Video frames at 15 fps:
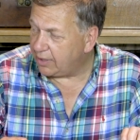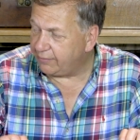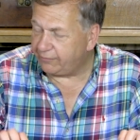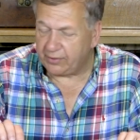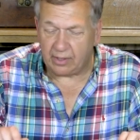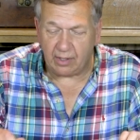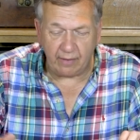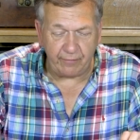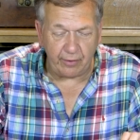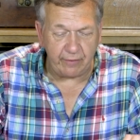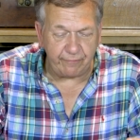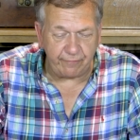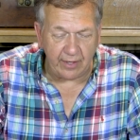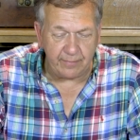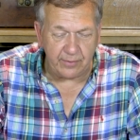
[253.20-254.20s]
we have a
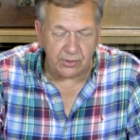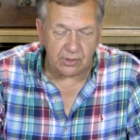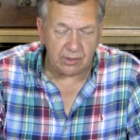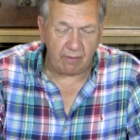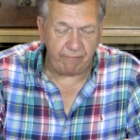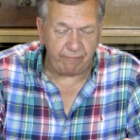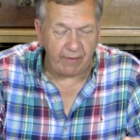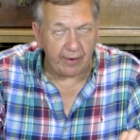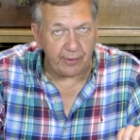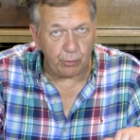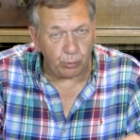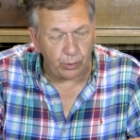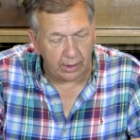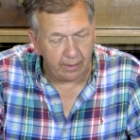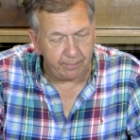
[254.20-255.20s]
very famous
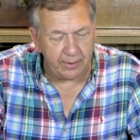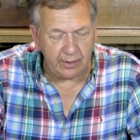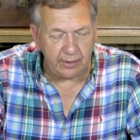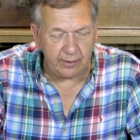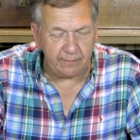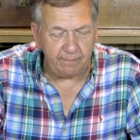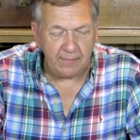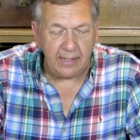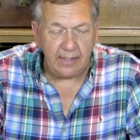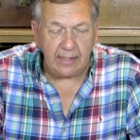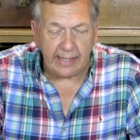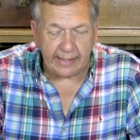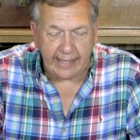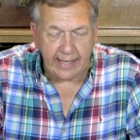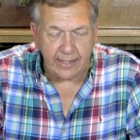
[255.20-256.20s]
Fario club here.
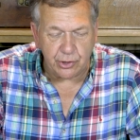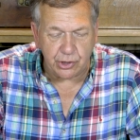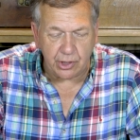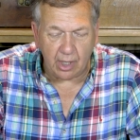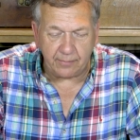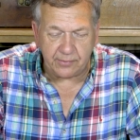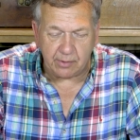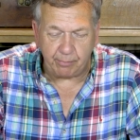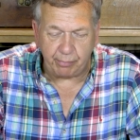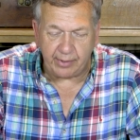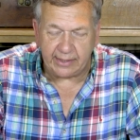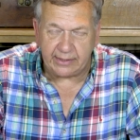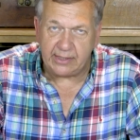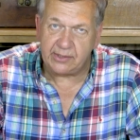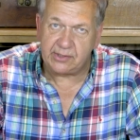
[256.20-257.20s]
Again, Sharpe's
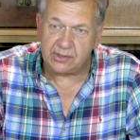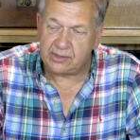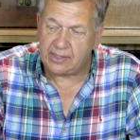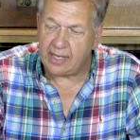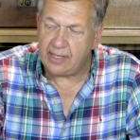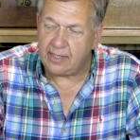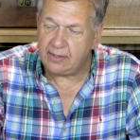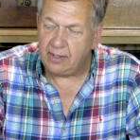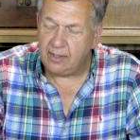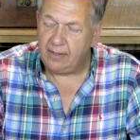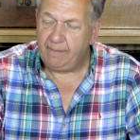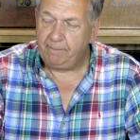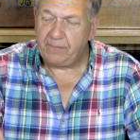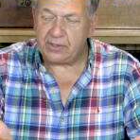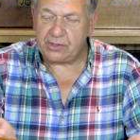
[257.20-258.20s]
Impregnated cane.